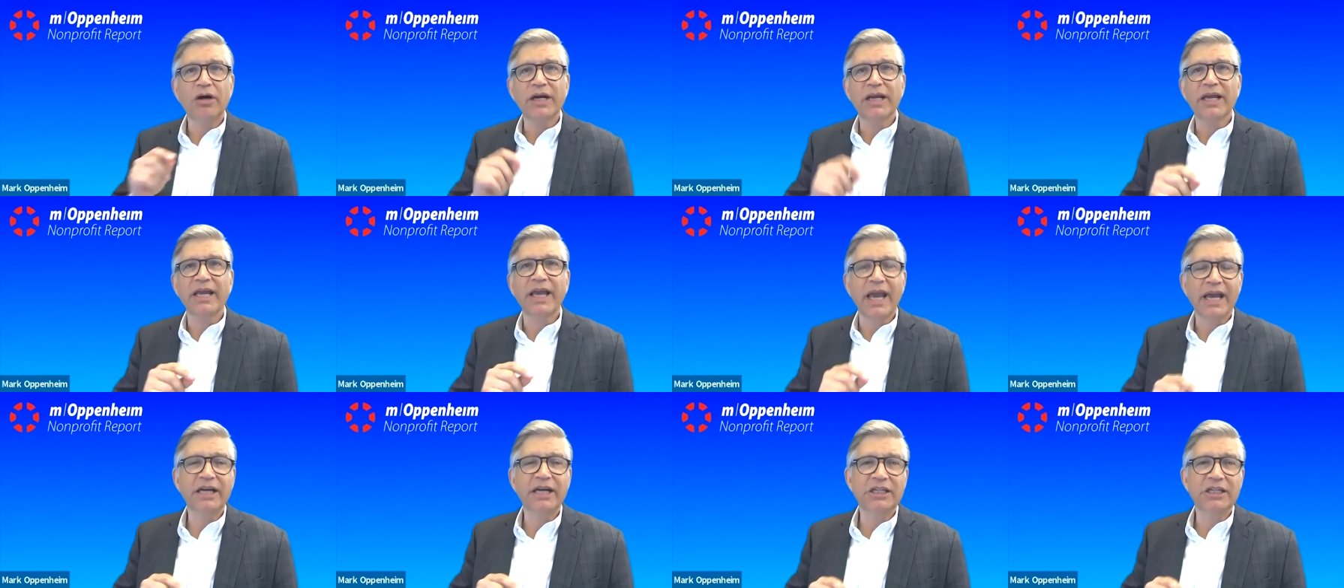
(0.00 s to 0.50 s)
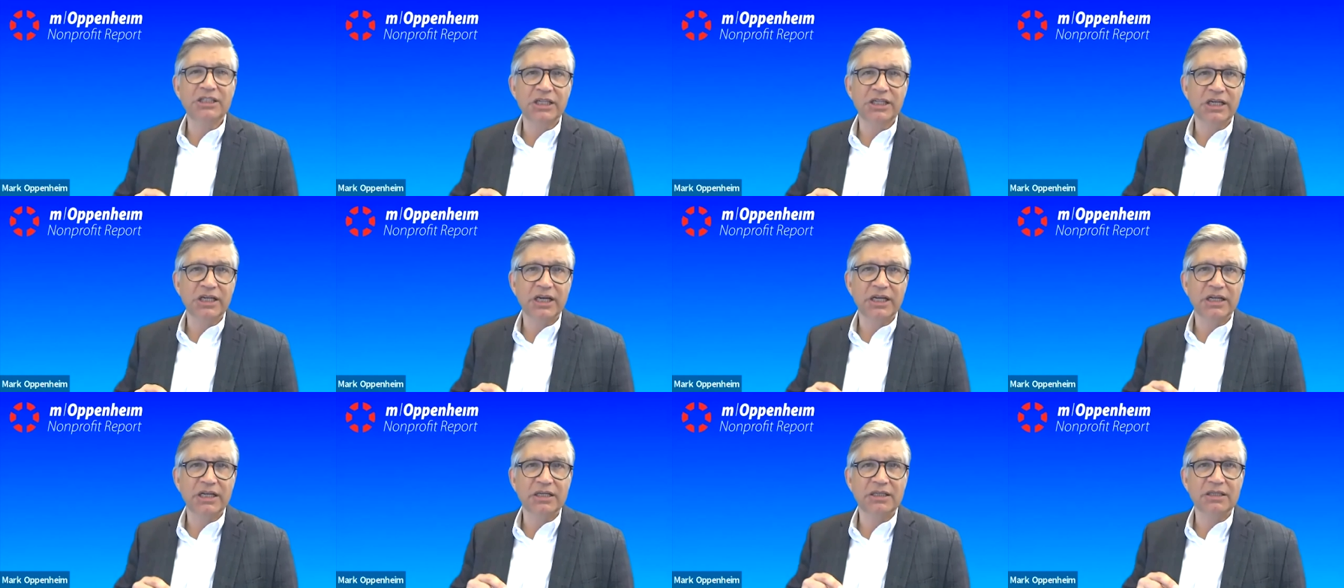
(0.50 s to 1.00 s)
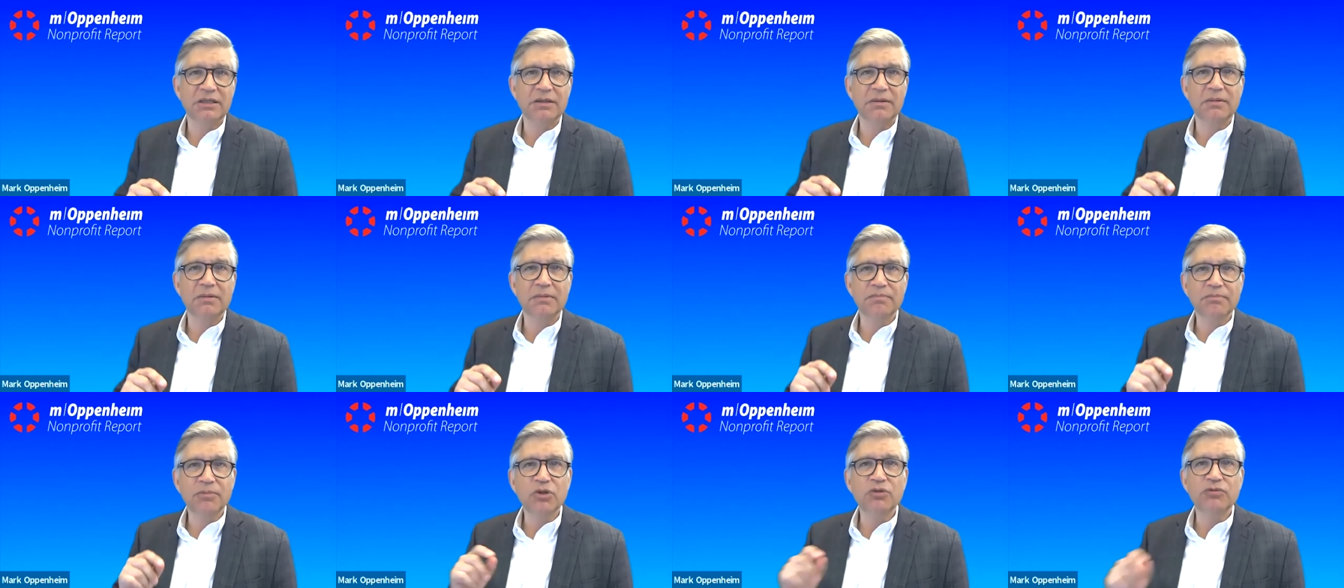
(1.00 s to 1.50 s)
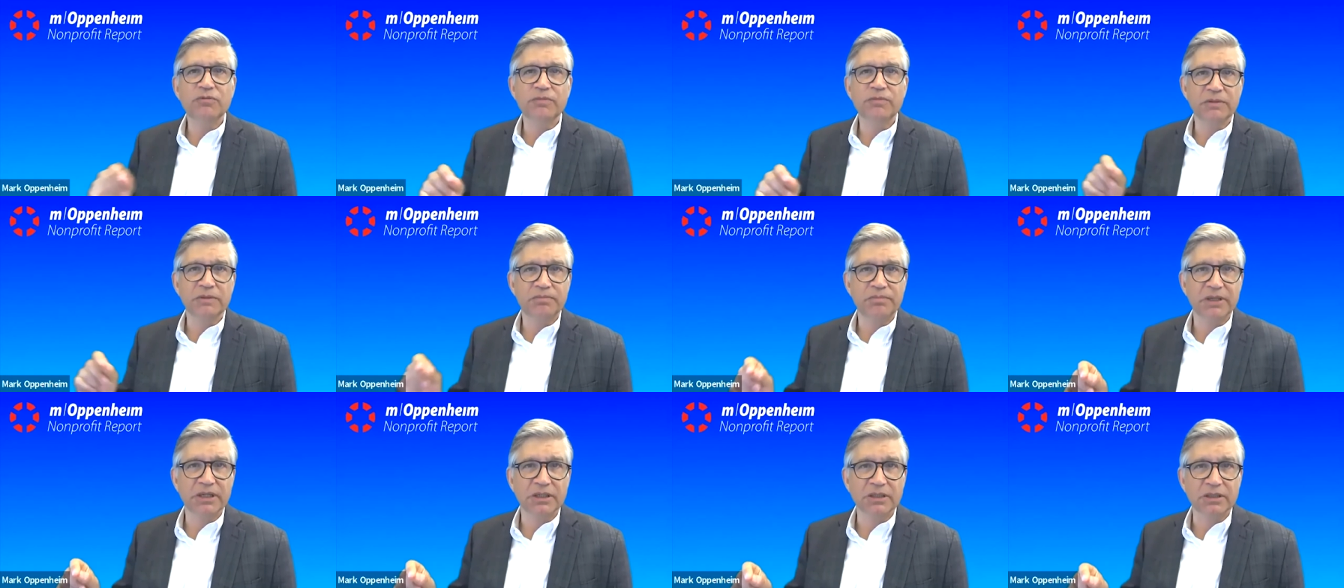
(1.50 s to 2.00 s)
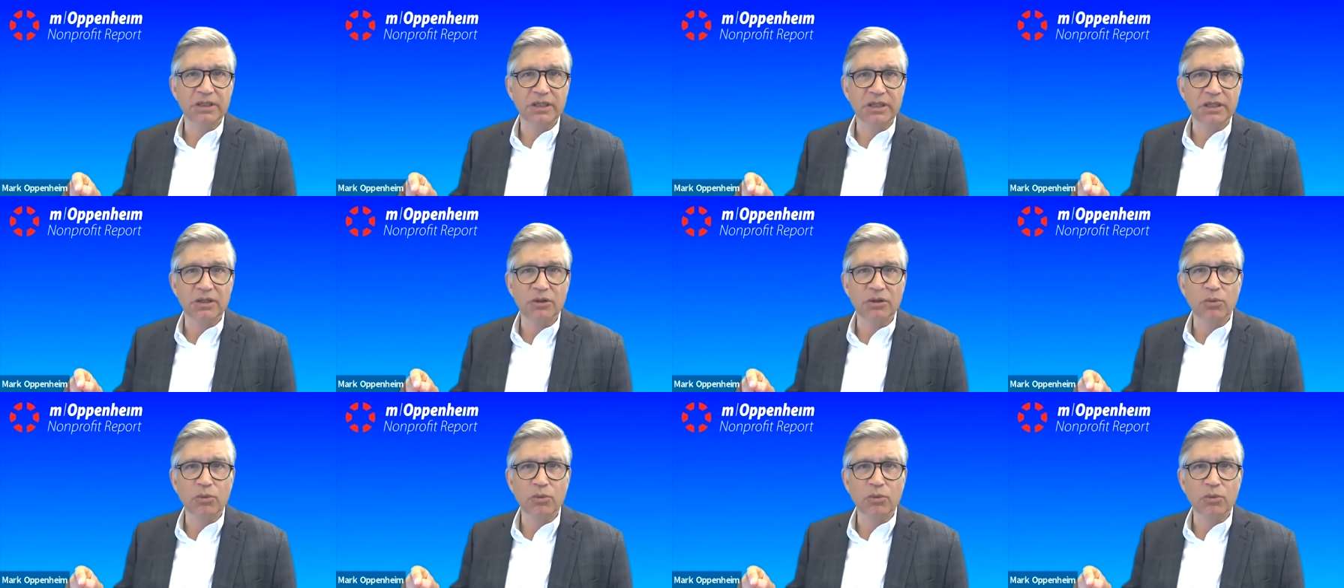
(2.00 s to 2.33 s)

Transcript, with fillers: engaging in movement building.